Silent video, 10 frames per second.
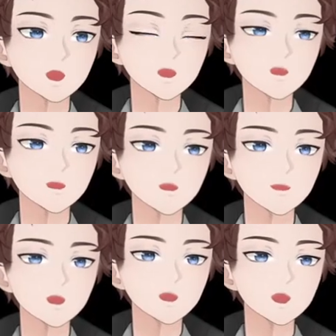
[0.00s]
the Christmas
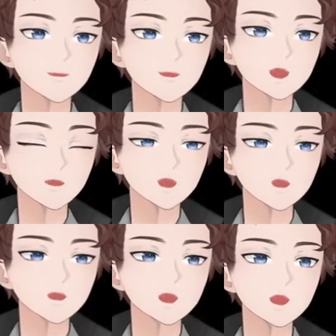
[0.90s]
stream. I don't
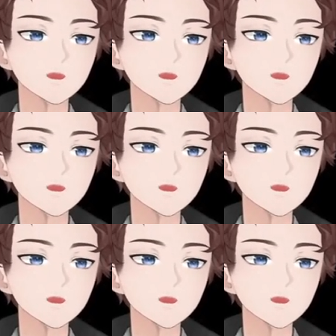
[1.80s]
remember.